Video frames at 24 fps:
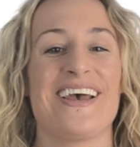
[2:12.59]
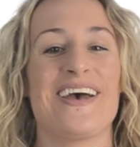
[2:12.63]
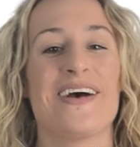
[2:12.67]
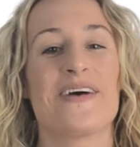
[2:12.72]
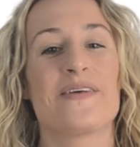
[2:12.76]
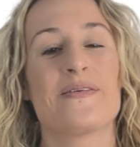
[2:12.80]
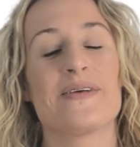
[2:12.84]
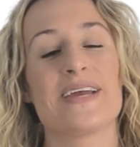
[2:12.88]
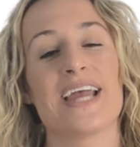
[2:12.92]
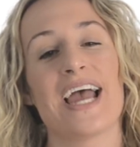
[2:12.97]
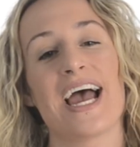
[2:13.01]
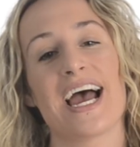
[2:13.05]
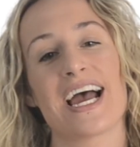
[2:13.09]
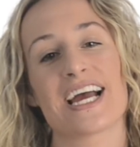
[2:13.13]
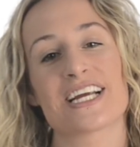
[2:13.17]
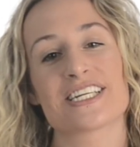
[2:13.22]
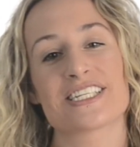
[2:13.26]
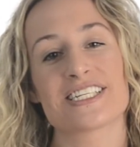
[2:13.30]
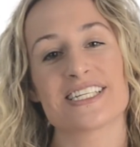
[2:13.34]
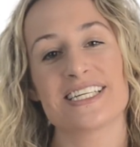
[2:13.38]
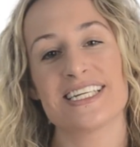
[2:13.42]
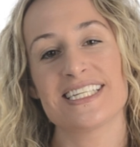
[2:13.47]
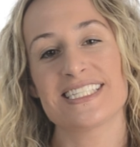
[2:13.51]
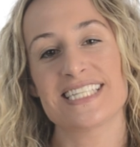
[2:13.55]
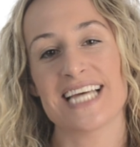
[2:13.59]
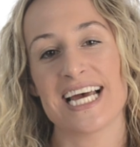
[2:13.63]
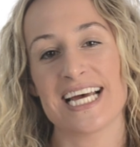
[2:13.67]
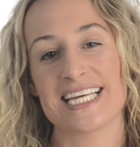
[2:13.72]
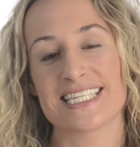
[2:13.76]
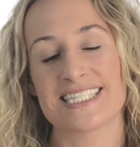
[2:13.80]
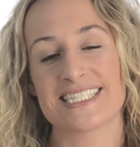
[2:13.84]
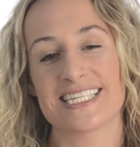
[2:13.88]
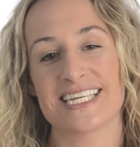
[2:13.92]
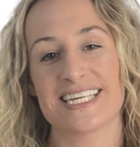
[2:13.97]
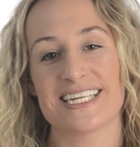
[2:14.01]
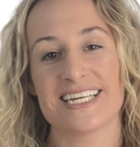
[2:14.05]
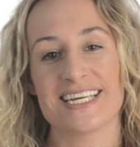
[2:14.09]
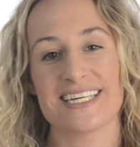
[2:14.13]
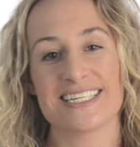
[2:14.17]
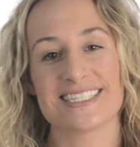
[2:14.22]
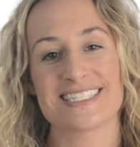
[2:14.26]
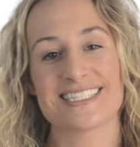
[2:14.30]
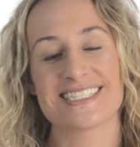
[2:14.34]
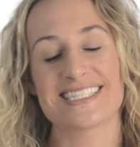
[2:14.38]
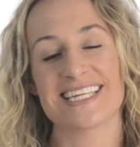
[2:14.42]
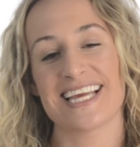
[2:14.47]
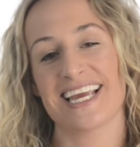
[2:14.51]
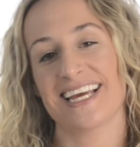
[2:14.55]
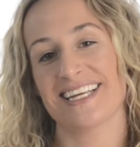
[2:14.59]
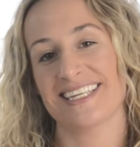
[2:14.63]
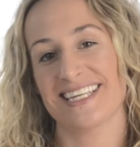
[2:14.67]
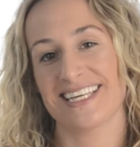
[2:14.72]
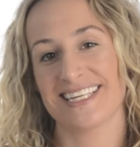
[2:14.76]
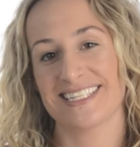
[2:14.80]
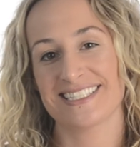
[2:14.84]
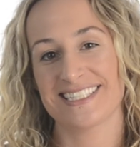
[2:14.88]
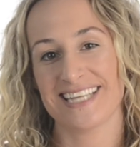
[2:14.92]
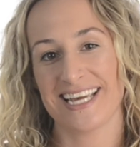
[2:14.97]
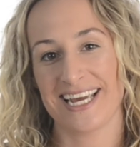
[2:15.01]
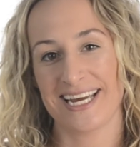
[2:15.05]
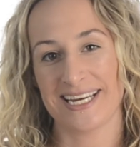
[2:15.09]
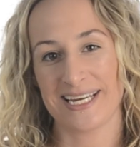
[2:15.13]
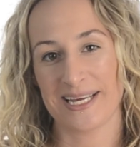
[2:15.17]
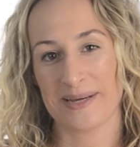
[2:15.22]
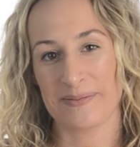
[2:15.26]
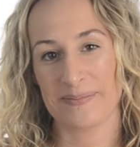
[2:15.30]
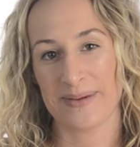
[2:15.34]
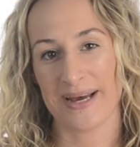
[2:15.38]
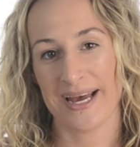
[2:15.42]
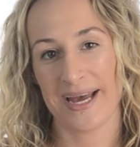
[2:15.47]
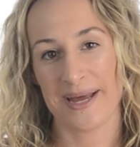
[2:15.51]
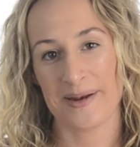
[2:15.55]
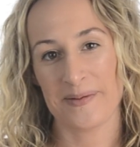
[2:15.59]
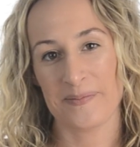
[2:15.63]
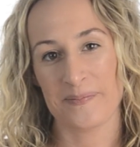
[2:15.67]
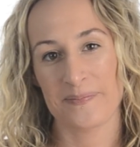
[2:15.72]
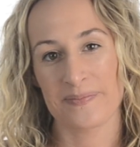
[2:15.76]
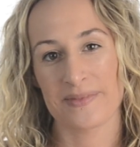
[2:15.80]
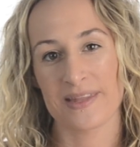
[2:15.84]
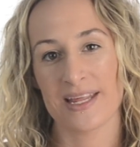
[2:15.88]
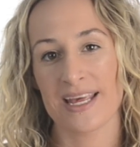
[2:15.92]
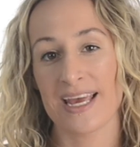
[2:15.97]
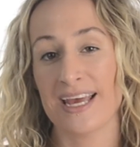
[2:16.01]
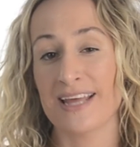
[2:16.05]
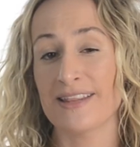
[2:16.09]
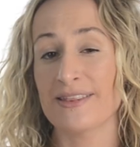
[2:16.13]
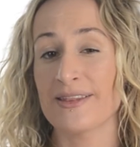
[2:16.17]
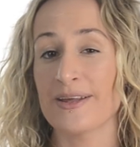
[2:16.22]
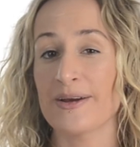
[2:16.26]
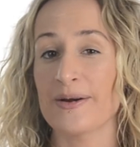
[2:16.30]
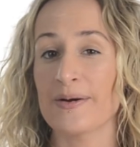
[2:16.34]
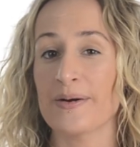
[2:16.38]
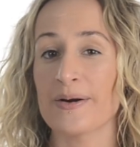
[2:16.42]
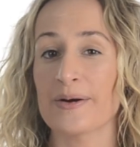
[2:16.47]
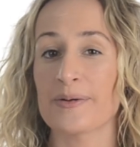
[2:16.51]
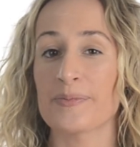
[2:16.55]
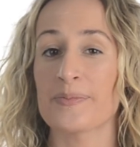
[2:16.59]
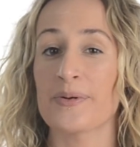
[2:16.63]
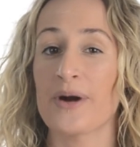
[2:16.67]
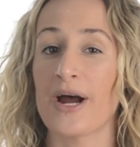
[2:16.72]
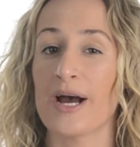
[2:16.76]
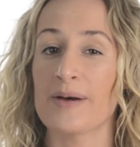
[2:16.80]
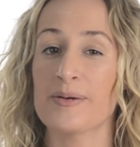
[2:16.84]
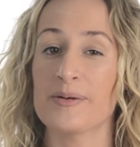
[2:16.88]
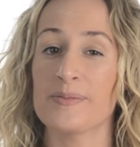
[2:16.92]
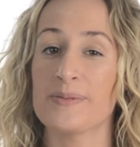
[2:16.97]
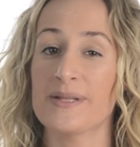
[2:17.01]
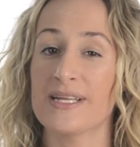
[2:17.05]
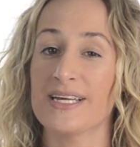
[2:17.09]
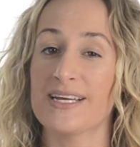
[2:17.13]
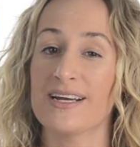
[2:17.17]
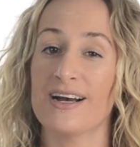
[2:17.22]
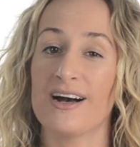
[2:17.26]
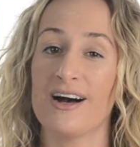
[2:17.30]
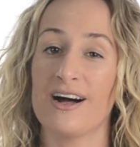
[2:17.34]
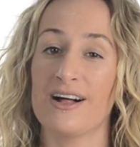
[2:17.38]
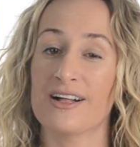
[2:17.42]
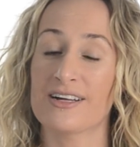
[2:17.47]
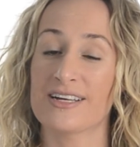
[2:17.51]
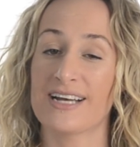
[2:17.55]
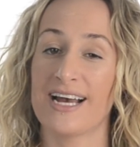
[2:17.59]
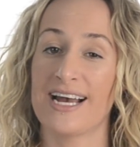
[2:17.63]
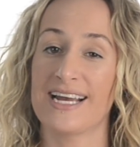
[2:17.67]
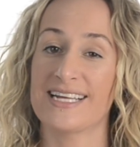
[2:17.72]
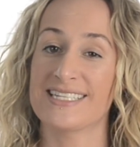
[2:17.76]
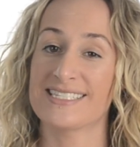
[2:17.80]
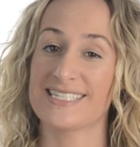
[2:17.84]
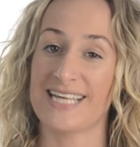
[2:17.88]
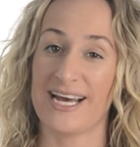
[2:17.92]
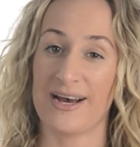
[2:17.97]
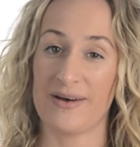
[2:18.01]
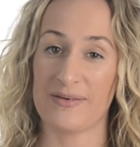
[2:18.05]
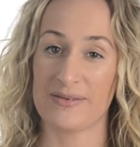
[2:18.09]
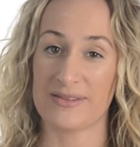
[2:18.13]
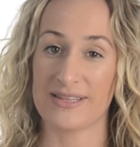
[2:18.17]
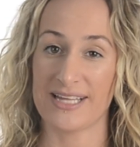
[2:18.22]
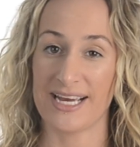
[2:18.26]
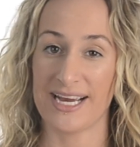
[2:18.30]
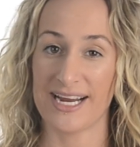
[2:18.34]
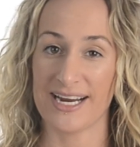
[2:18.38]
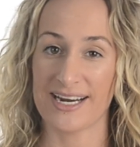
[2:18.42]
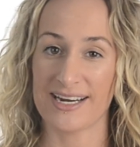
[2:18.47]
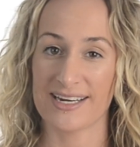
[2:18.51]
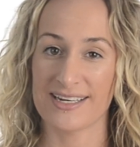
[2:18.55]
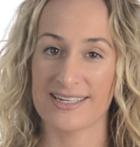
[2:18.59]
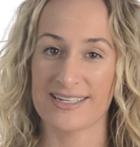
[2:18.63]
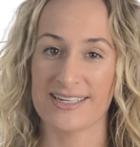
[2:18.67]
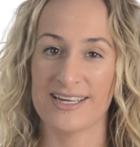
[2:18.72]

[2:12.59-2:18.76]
We actually tested a standing tanning bed, and there are probably all kinds out there,